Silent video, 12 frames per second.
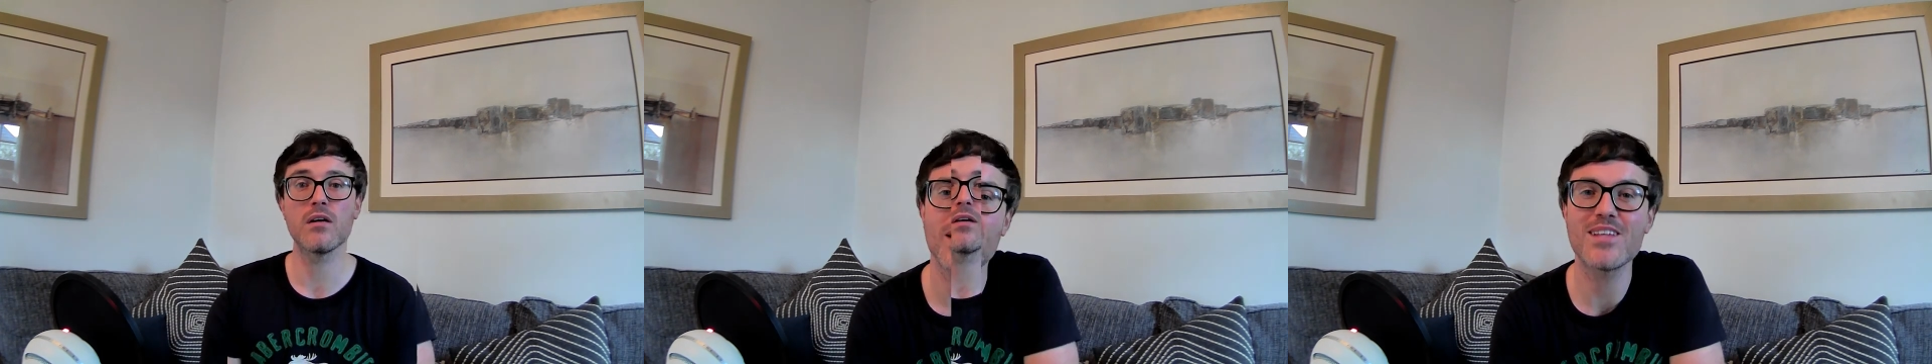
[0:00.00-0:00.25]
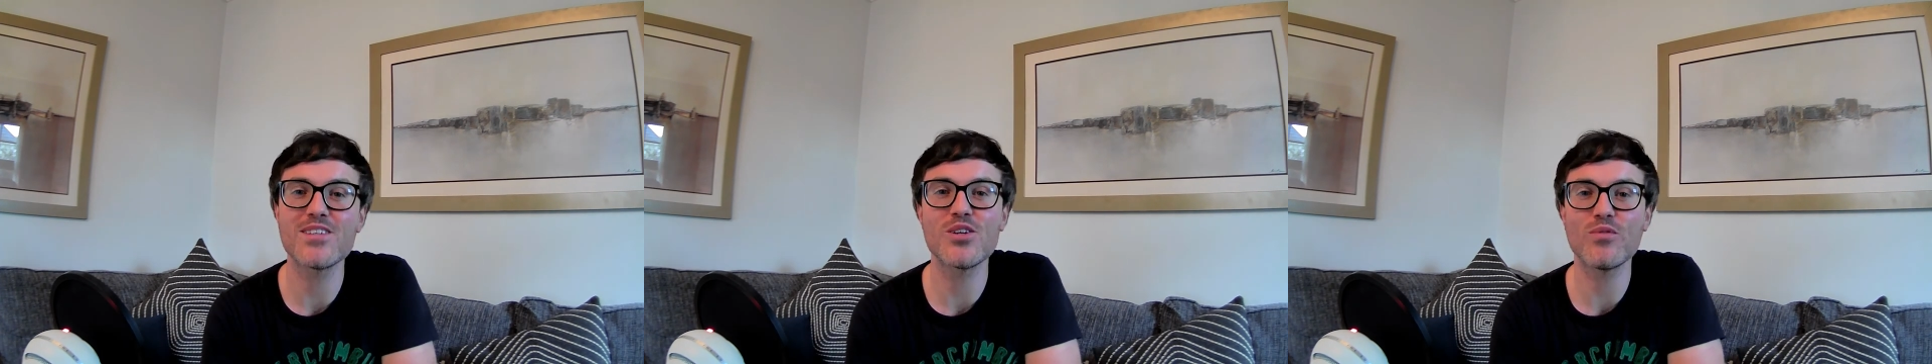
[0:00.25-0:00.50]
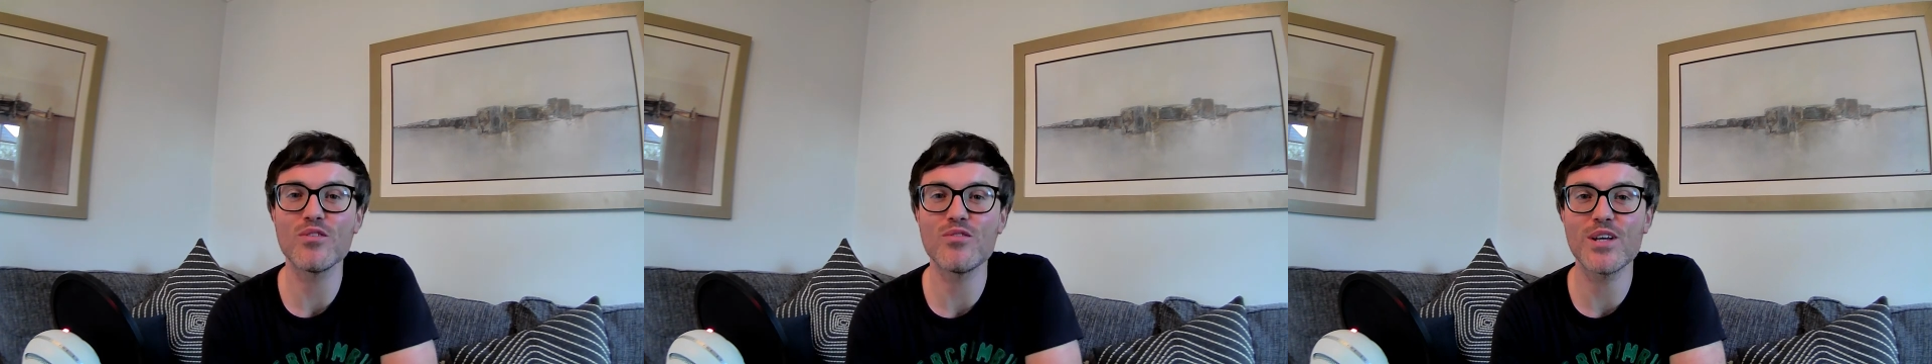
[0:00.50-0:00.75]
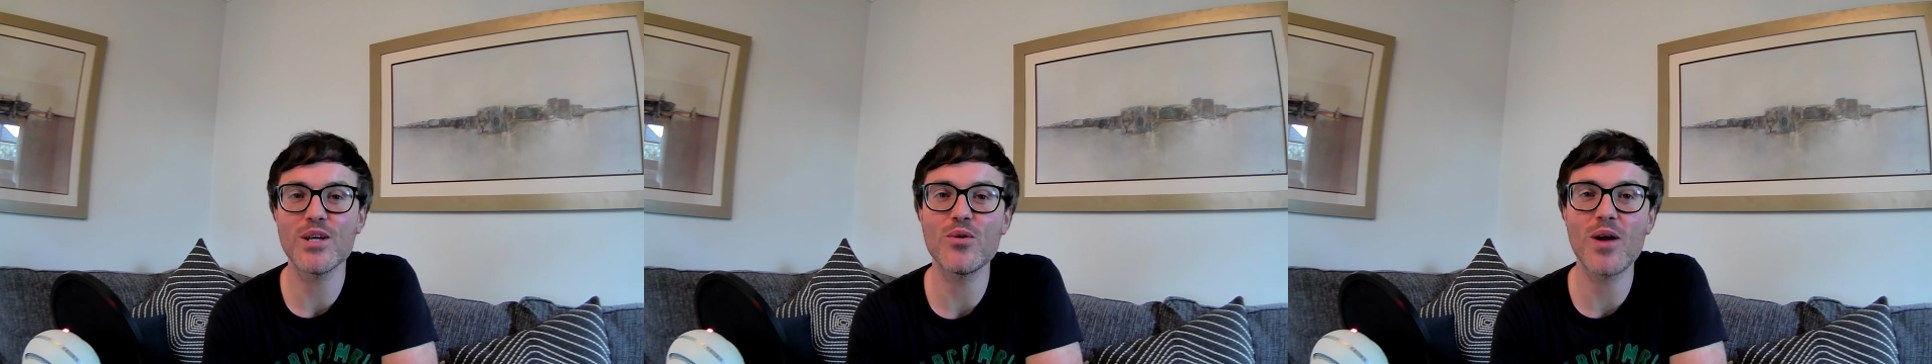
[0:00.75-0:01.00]
Well, that's another
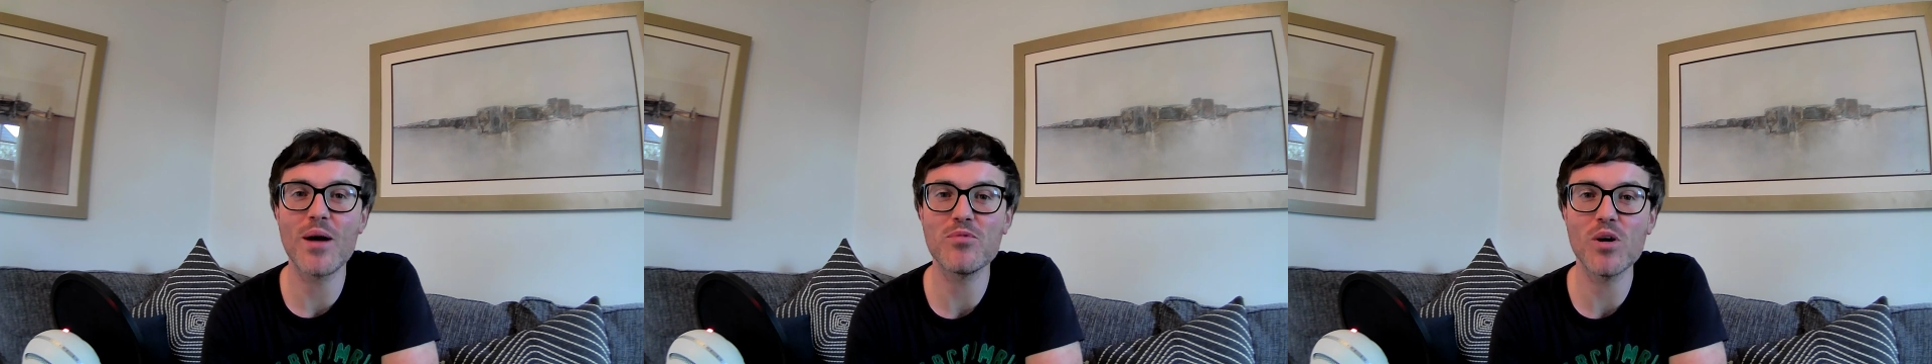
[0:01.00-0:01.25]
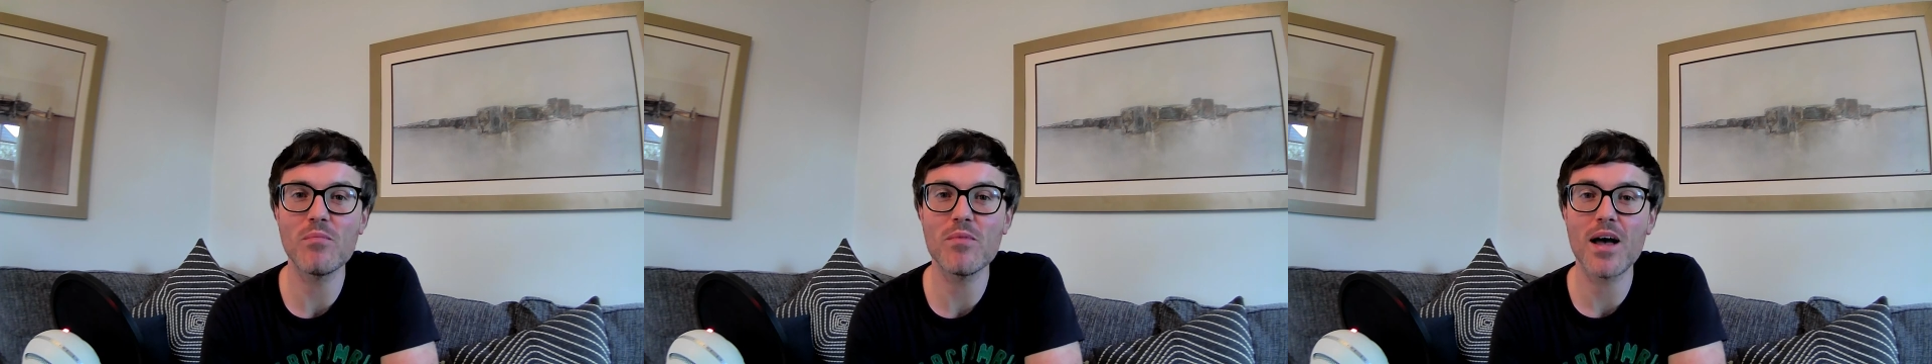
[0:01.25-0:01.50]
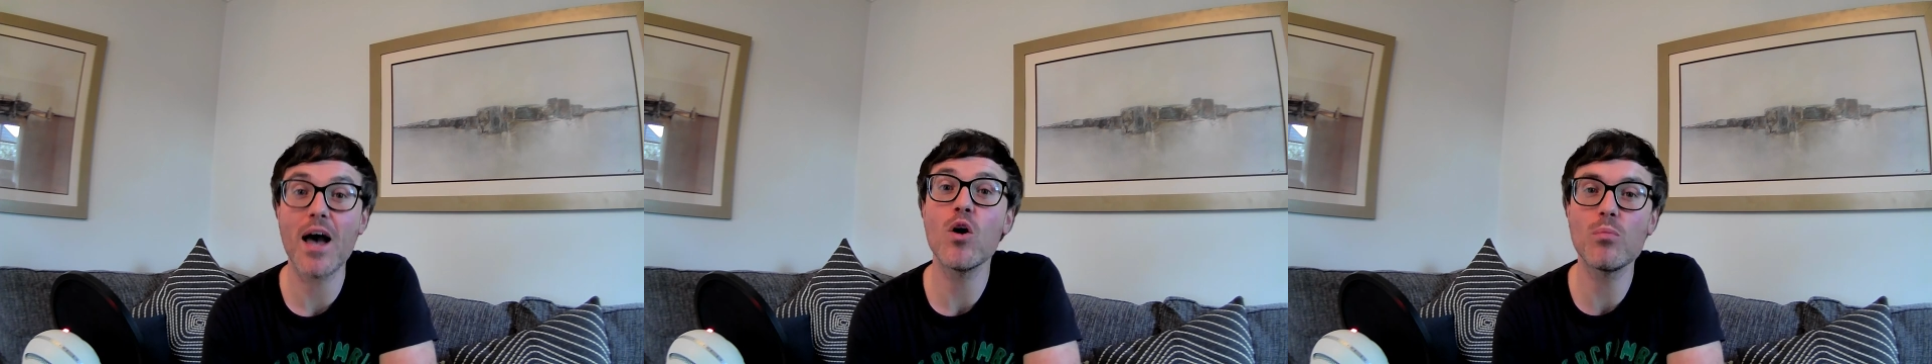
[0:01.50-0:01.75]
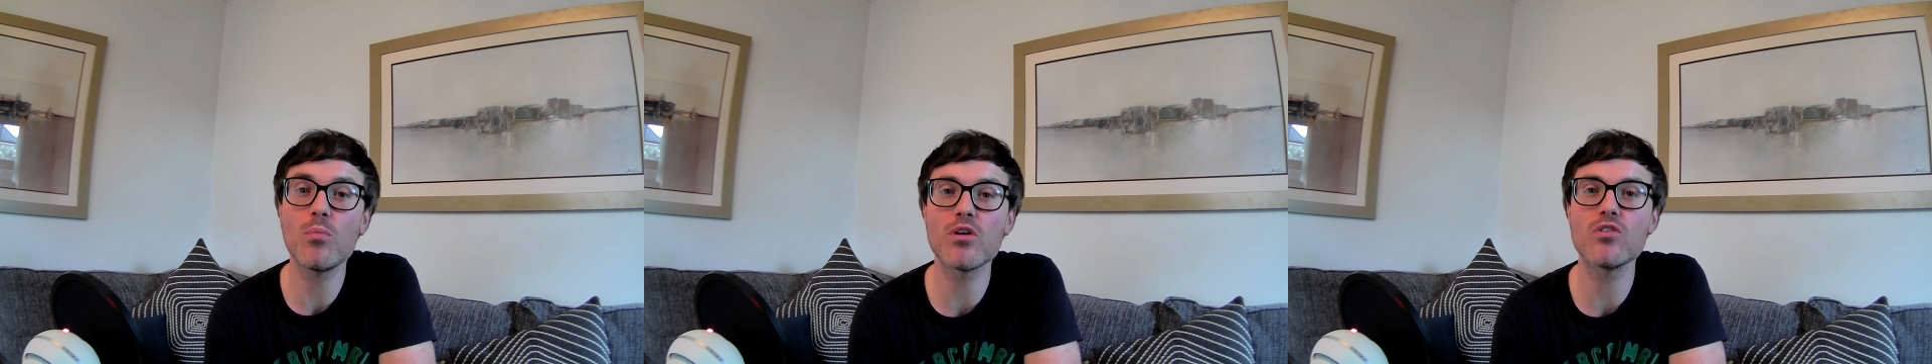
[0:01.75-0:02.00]
video wrapped up. I hope you